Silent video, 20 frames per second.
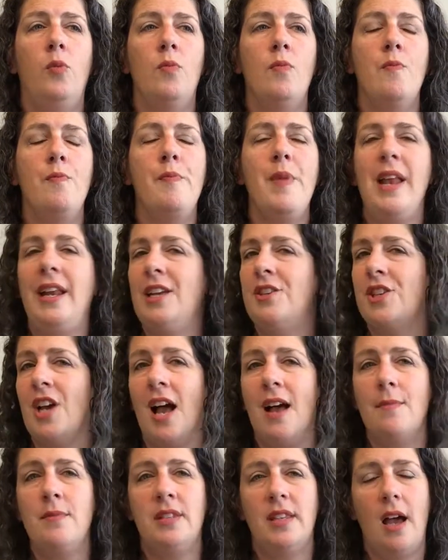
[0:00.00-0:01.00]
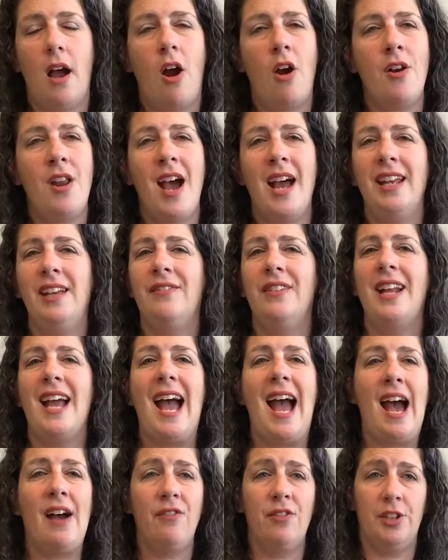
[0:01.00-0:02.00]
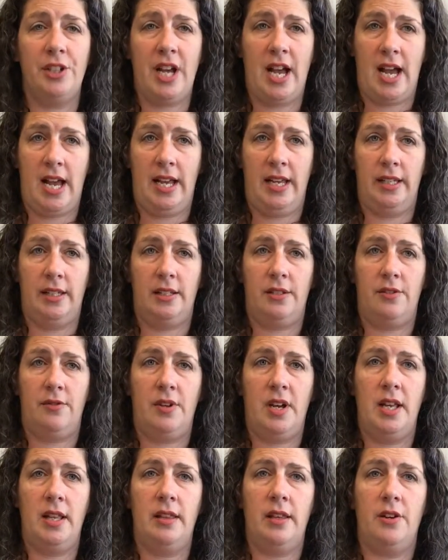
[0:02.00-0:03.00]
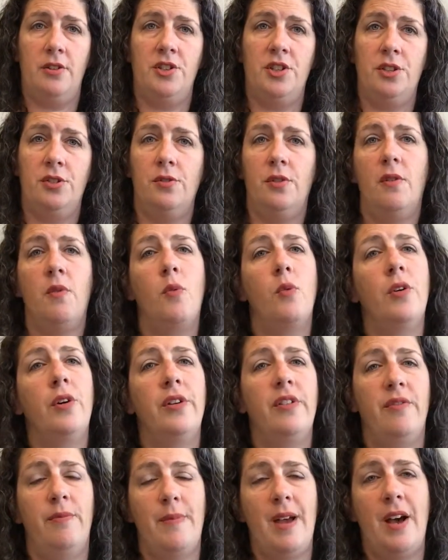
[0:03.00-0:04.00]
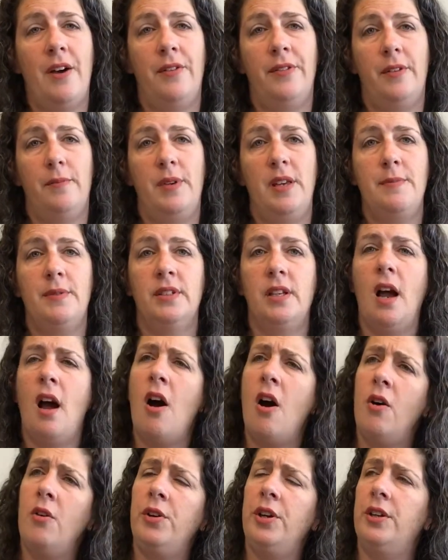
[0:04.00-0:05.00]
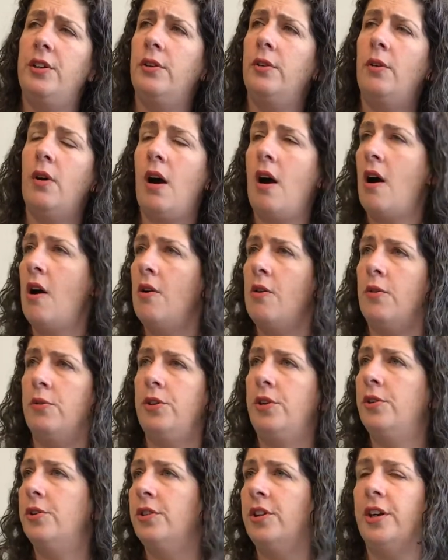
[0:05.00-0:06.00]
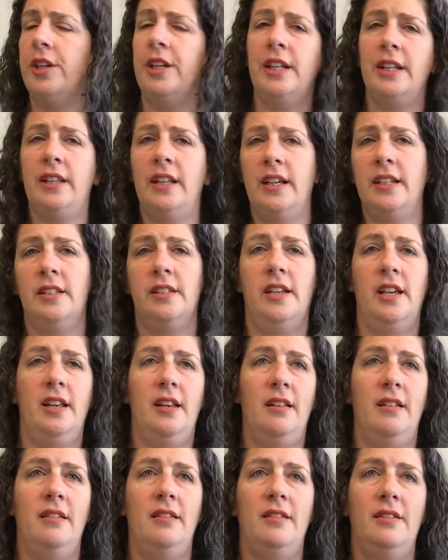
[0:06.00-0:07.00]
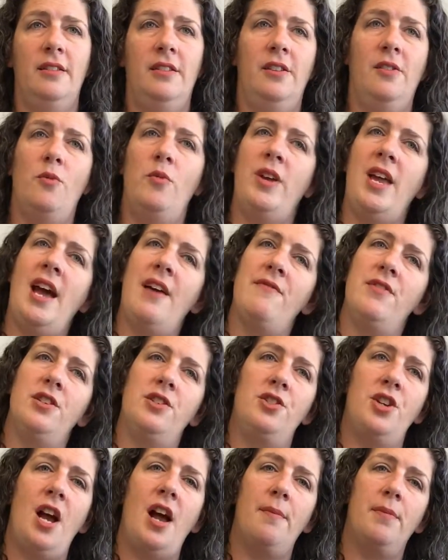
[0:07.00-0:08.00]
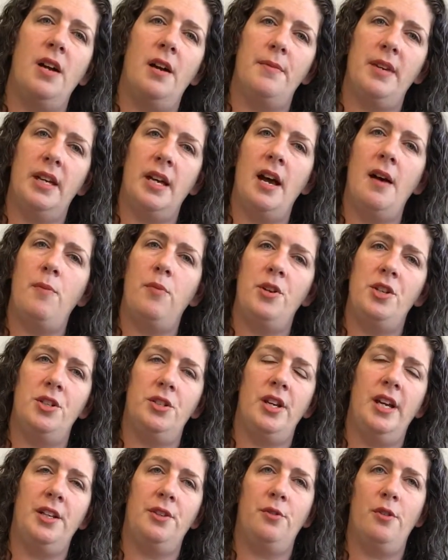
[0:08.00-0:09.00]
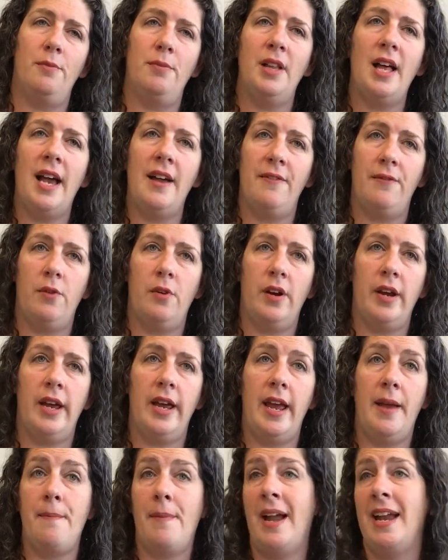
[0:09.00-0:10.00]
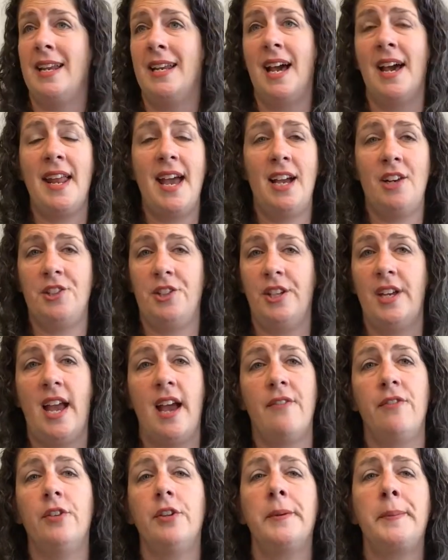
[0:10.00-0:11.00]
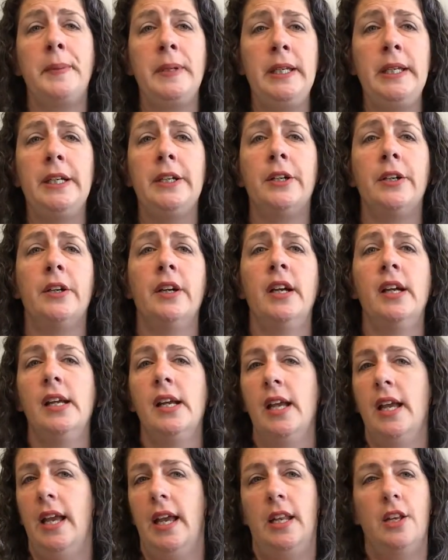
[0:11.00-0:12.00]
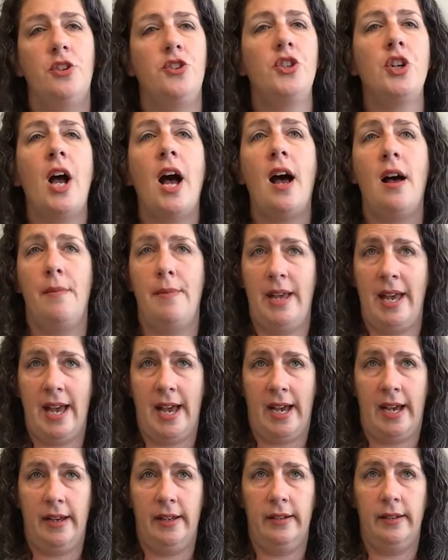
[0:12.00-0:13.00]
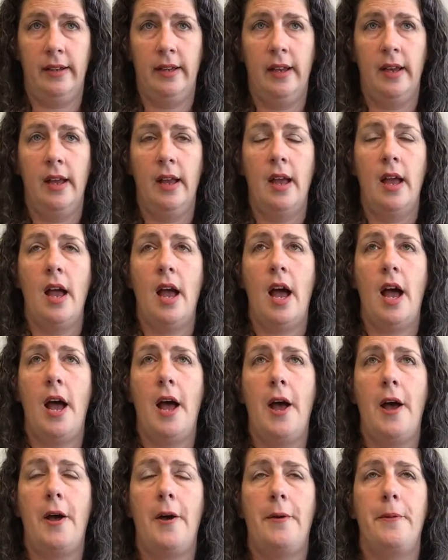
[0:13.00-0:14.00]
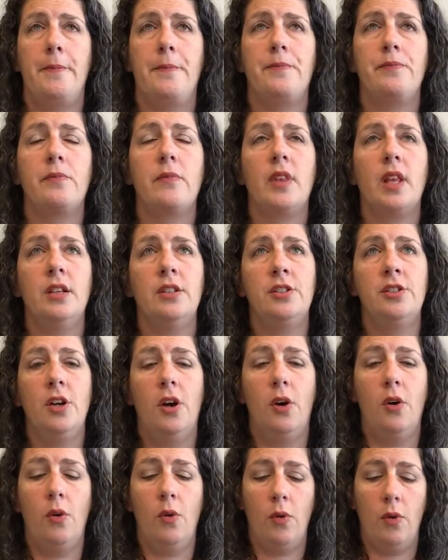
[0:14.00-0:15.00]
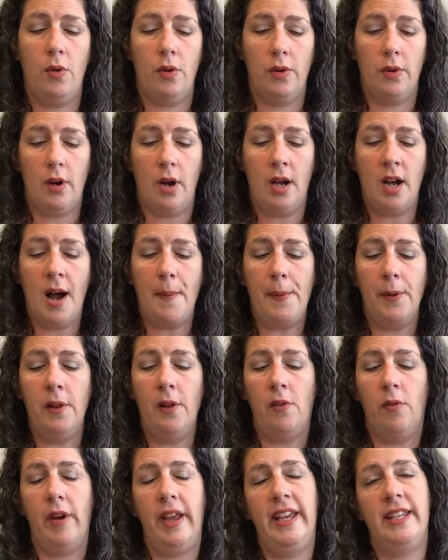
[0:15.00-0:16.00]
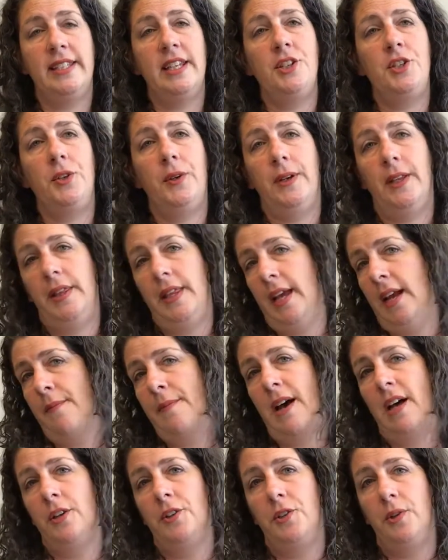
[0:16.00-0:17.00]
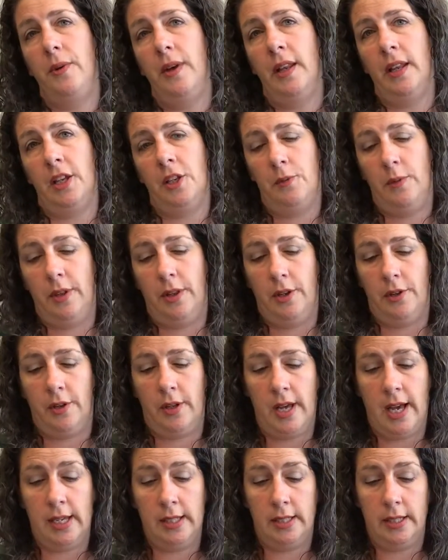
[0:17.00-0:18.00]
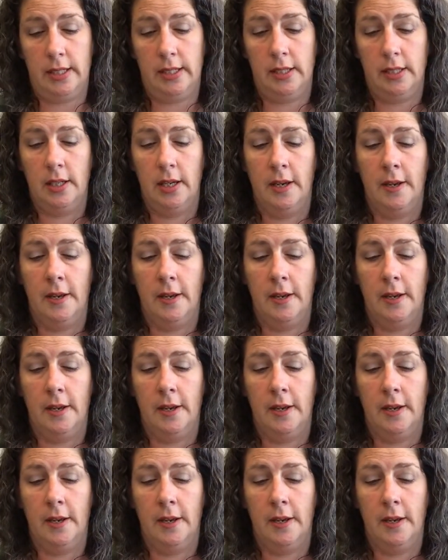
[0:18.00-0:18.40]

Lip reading: Many jobs are not even advertised, right? They're just sort of word of mouth, and people say, you're good at this. We have this job coming up. Would you like to apply for it? It might not actually ever appear in a job ad. So a couple of ways that you could think about doing this with your classes.